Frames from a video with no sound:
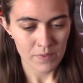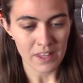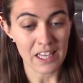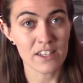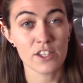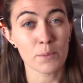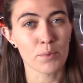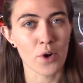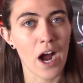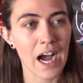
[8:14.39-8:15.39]
Like,
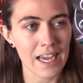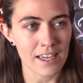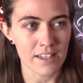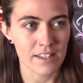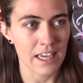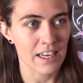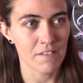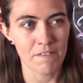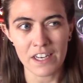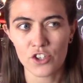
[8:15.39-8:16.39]
surprise and
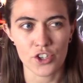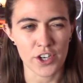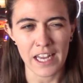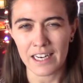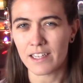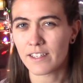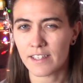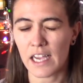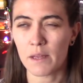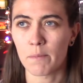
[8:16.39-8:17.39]
adventure and
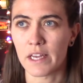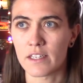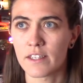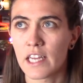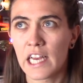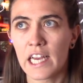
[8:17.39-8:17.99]
excitement